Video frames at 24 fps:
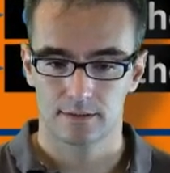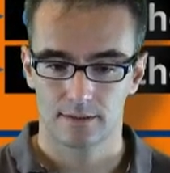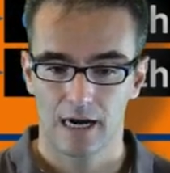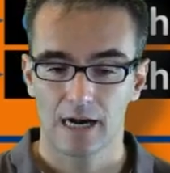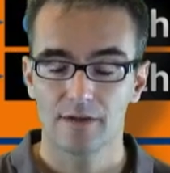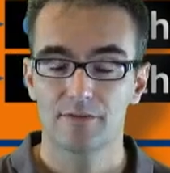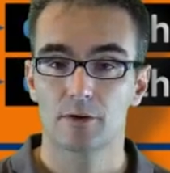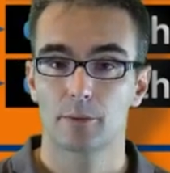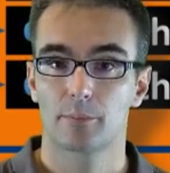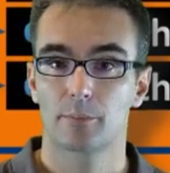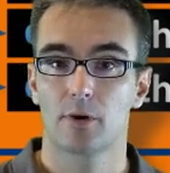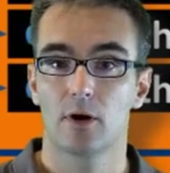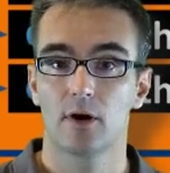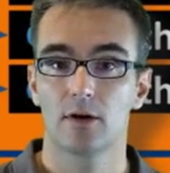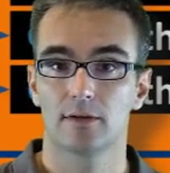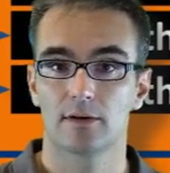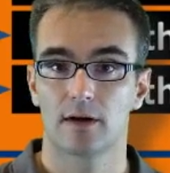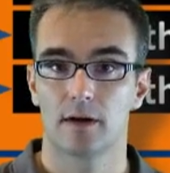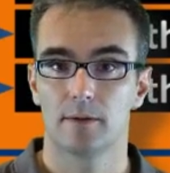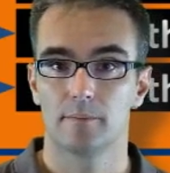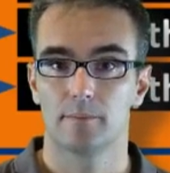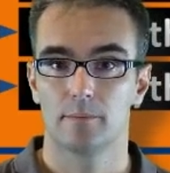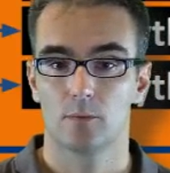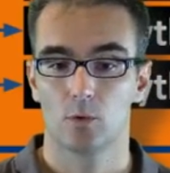driver
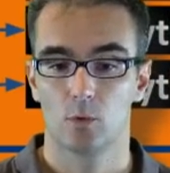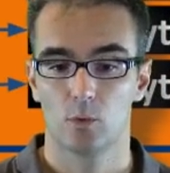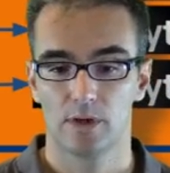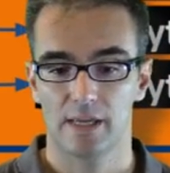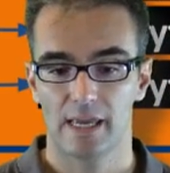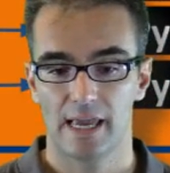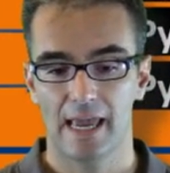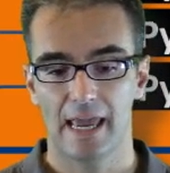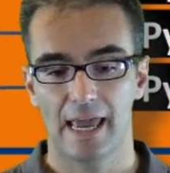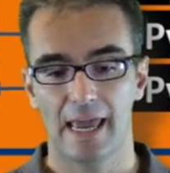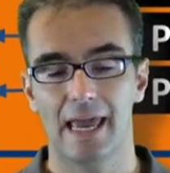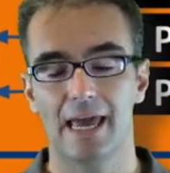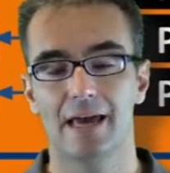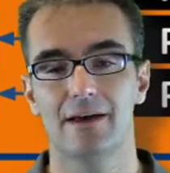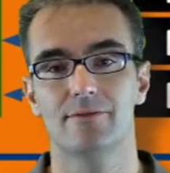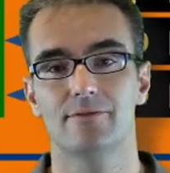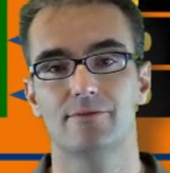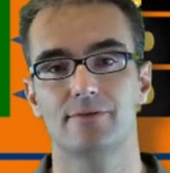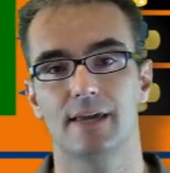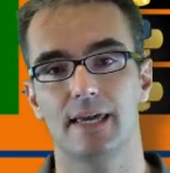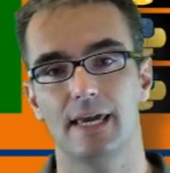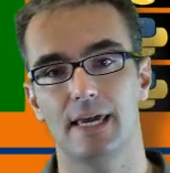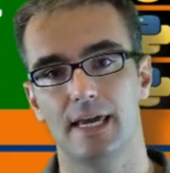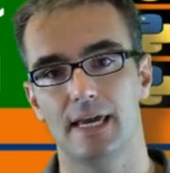program, we have
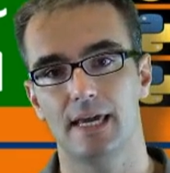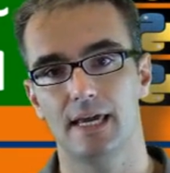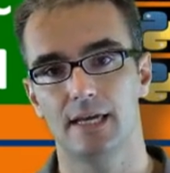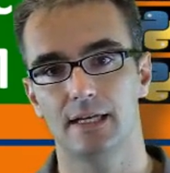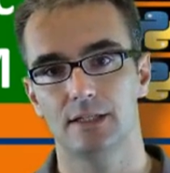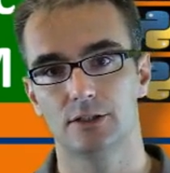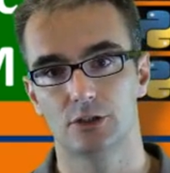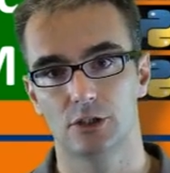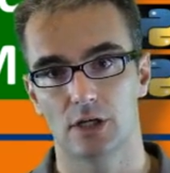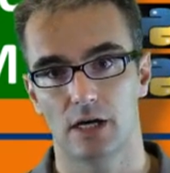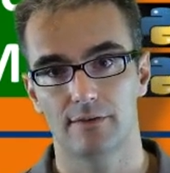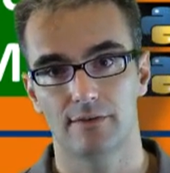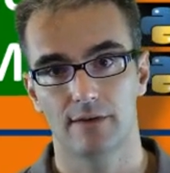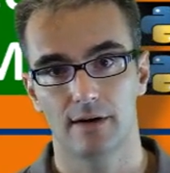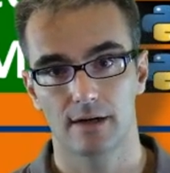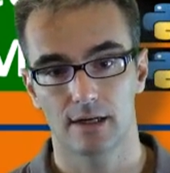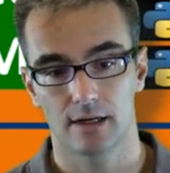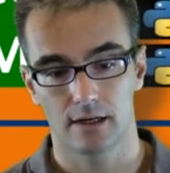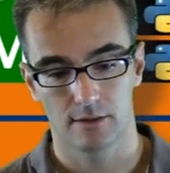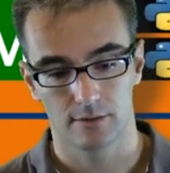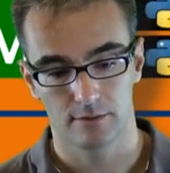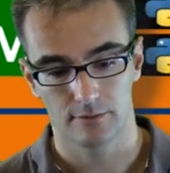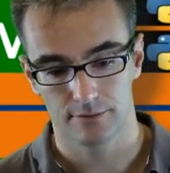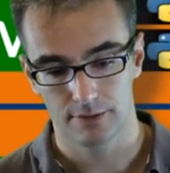a
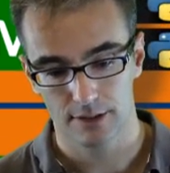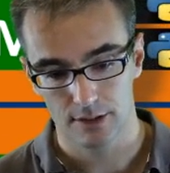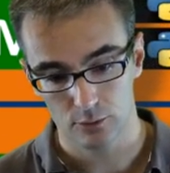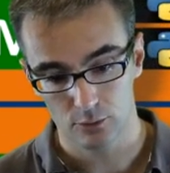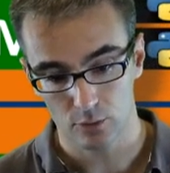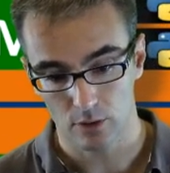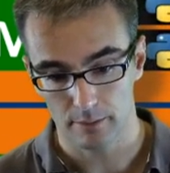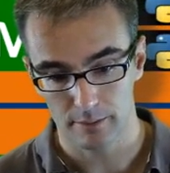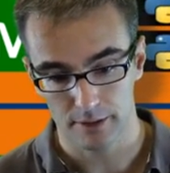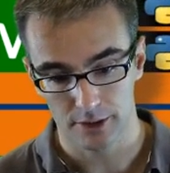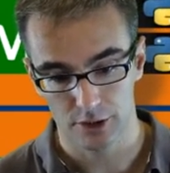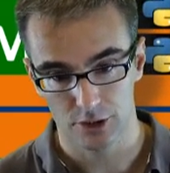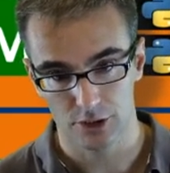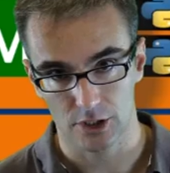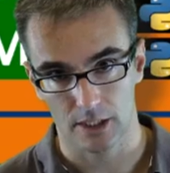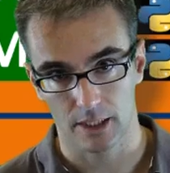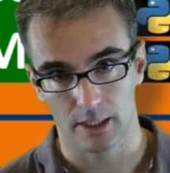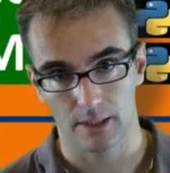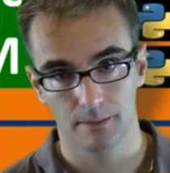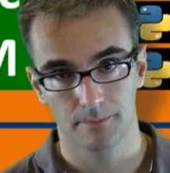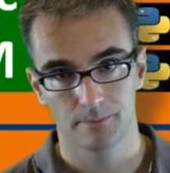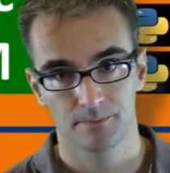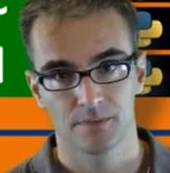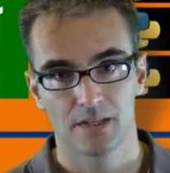Java virtual
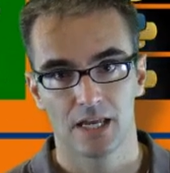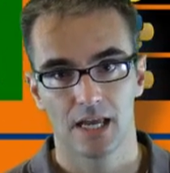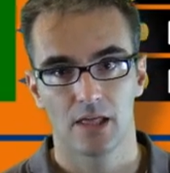machine